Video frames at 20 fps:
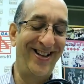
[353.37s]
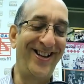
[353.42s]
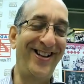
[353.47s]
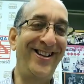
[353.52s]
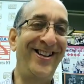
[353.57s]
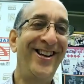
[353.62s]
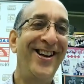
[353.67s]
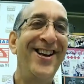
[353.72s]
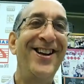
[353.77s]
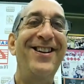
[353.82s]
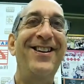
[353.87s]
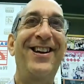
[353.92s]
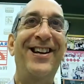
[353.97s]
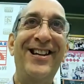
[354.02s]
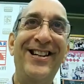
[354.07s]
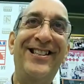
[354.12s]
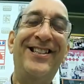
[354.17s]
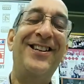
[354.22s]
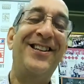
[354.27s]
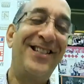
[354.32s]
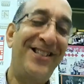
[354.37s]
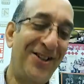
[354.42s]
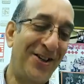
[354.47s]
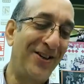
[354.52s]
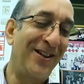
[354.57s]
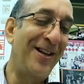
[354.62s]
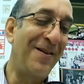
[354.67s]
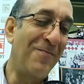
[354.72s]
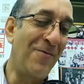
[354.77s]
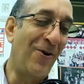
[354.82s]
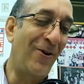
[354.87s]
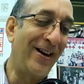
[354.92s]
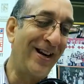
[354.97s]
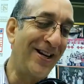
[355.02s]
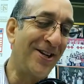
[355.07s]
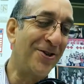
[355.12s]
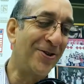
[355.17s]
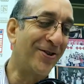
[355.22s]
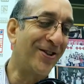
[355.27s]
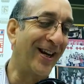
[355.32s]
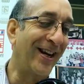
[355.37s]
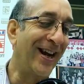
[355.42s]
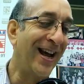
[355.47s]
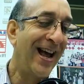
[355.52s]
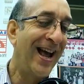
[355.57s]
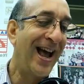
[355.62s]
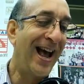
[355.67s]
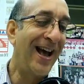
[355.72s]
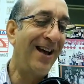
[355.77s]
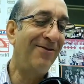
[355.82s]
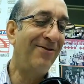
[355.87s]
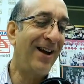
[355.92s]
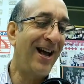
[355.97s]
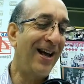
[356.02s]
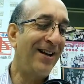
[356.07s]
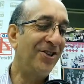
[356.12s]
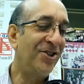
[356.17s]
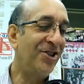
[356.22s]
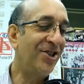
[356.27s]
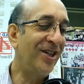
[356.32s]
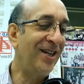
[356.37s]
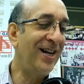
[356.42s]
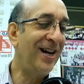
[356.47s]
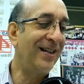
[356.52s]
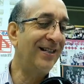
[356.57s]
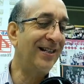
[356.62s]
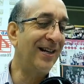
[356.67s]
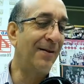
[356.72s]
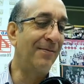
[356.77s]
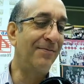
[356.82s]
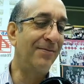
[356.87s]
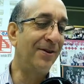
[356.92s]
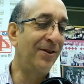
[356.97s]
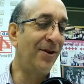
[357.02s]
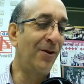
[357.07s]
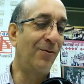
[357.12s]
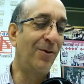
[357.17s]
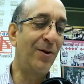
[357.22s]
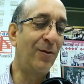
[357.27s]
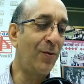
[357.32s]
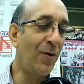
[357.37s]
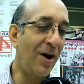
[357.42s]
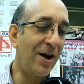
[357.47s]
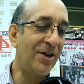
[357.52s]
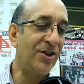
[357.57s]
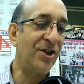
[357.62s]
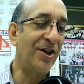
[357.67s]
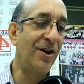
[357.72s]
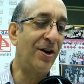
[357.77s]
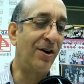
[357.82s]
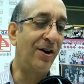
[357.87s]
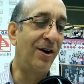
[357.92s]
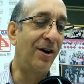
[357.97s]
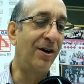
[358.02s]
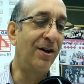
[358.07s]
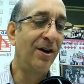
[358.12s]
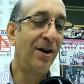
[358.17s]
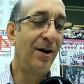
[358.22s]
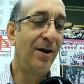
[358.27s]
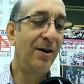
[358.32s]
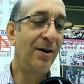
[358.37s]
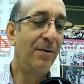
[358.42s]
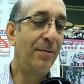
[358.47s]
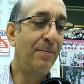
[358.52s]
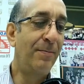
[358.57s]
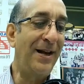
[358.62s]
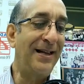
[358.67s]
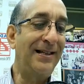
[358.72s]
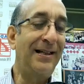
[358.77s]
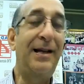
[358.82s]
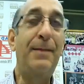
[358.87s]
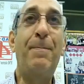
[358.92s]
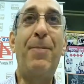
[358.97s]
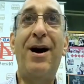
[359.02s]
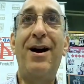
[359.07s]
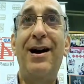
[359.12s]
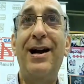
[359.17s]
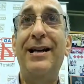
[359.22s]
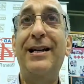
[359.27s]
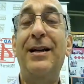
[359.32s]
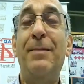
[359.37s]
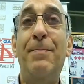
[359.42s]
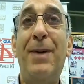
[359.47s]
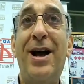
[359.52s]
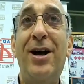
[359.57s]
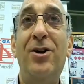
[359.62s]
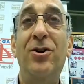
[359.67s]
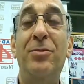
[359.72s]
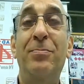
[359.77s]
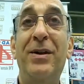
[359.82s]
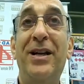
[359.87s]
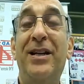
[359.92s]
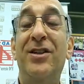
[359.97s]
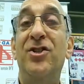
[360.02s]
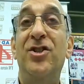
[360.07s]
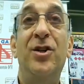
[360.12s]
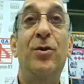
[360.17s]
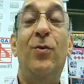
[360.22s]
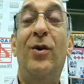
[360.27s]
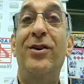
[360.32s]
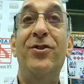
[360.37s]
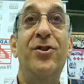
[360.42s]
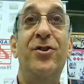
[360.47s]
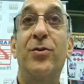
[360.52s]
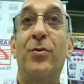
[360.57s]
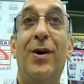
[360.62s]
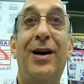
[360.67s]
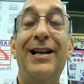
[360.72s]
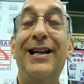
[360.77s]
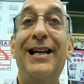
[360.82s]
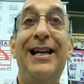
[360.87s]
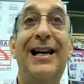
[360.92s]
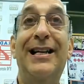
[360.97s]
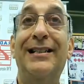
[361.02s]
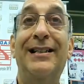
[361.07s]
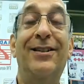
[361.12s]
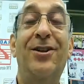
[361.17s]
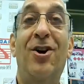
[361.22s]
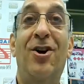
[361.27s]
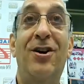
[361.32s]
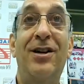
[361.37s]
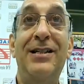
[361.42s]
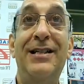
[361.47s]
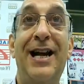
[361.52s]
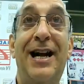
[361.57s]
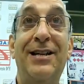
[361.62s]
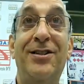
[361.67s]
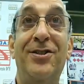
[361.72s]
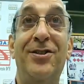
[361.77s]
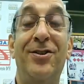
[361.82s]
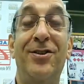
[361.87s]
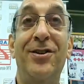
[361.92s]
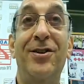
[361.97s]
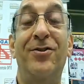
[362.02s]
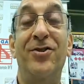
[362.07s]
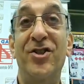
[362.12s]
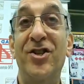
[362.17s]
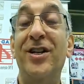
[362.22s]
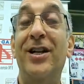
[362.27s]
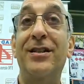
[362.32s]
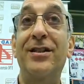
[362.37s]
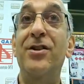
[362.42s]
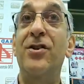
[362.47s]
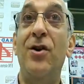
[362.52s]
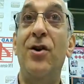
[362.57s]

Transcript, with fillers: and it's it's certainly more interesting and and she ends up you know we were watching her basically pine and pout because she wonders why he hasn't contacted her. You know, she doesn't